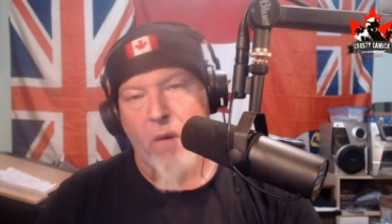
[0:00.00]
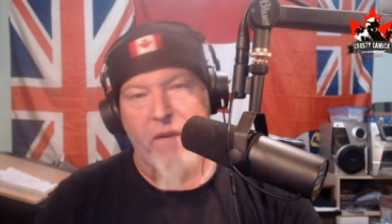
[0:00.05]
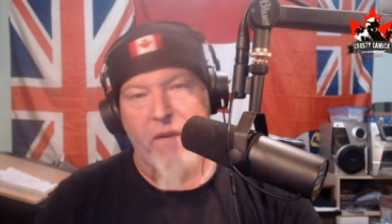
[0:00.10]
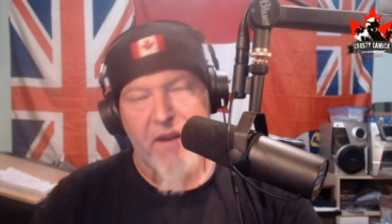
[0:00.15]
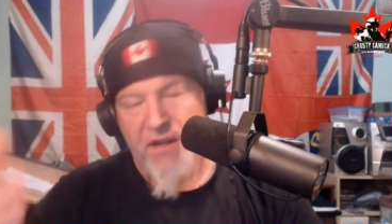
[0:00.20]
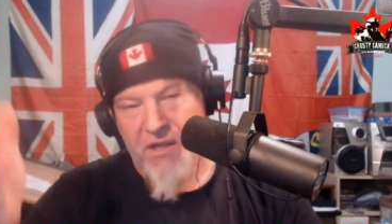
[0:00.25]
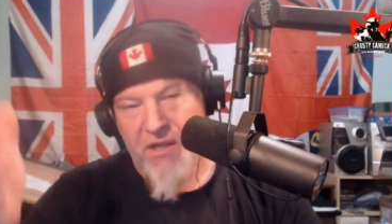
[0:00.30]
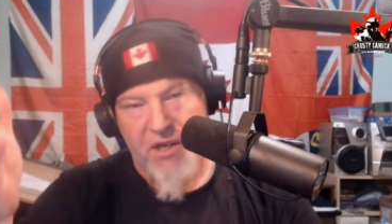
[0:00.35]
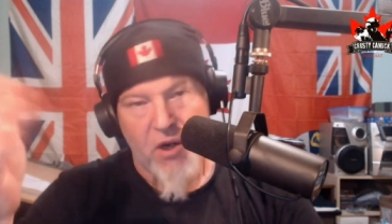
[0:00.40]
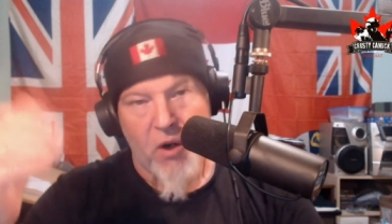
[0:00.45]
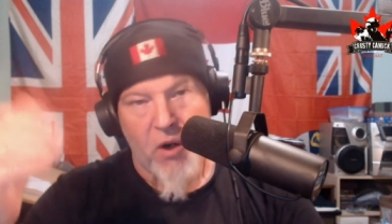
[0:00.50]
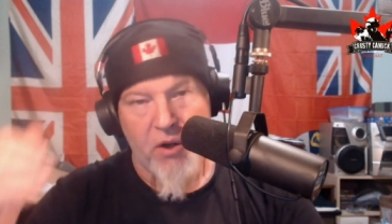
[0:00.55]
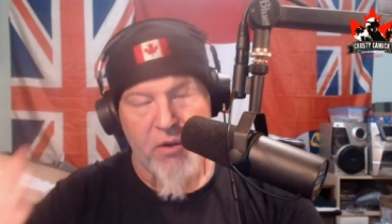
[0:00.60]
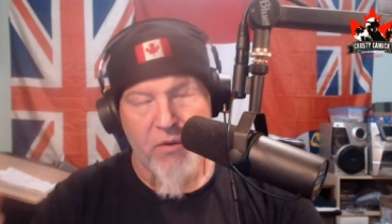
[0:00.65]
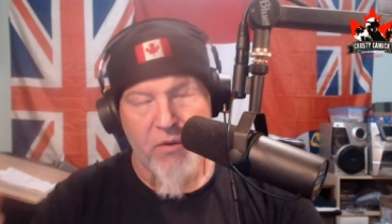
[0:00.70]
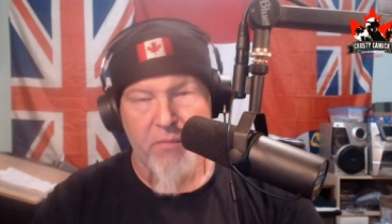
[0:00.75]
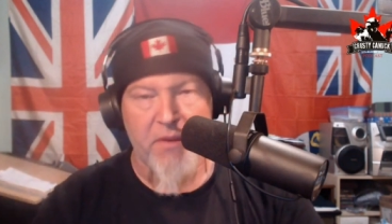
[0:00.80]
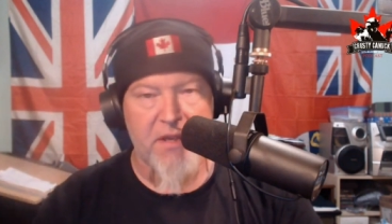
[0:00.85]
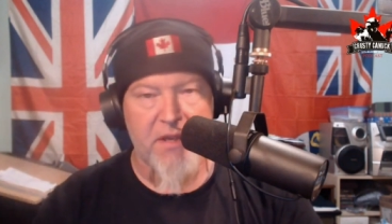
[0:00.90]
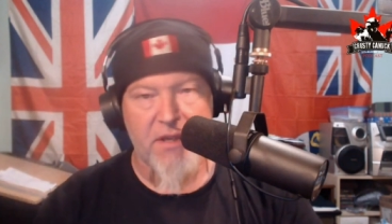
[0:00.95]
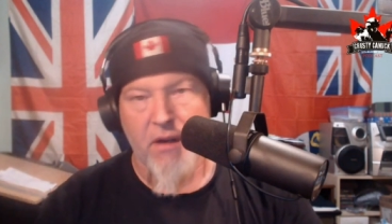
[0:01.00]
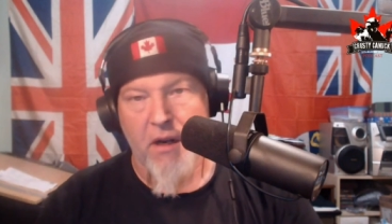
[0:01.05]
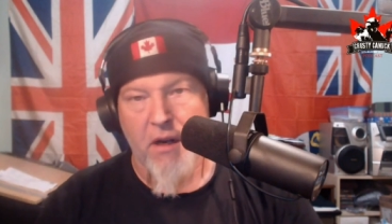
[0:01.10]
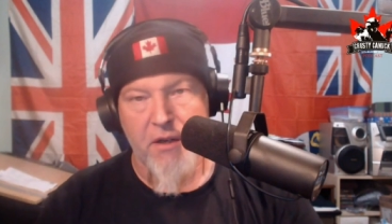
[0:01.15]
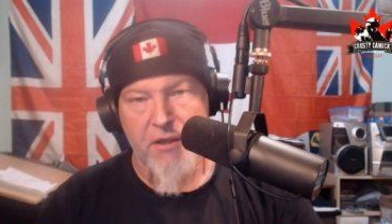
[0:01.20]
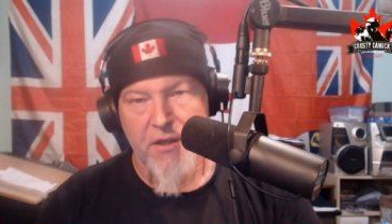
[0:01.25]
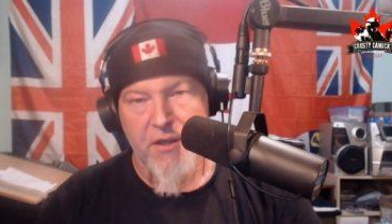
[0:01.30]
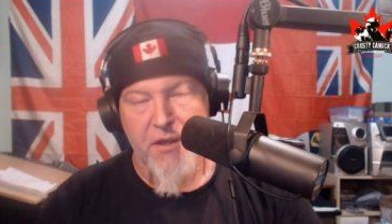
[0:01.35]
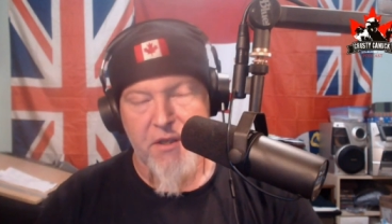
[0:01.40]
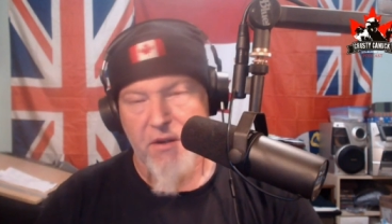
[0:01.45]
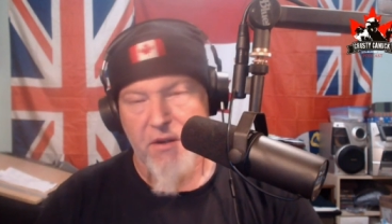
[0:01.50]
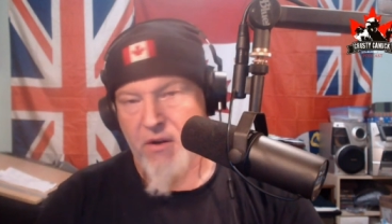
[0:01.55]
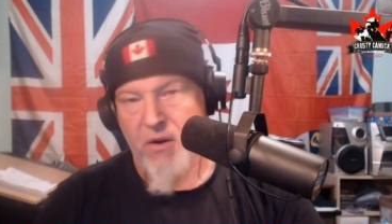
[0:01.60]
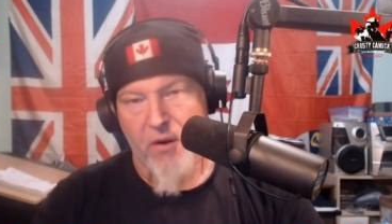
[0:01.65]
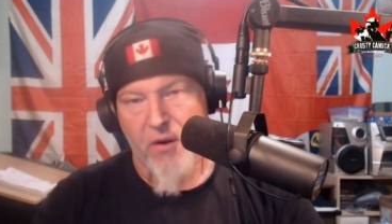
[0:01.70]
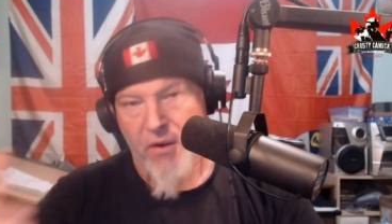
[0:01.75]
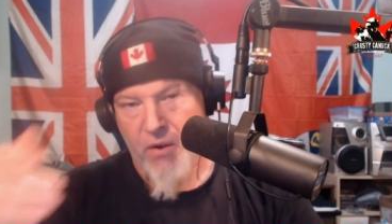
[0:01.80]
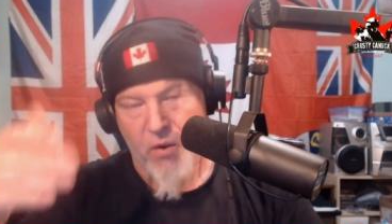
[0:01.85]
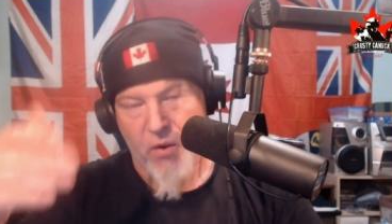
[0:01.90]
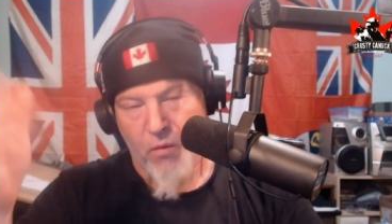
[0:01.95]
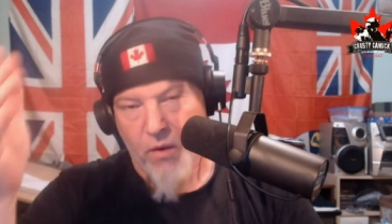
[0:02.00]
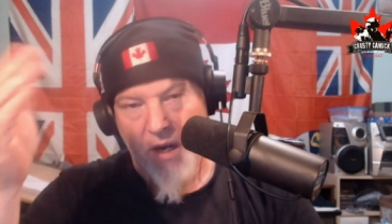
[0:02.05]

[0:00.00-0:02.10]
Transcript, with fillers: they just call you a misogynist or call you a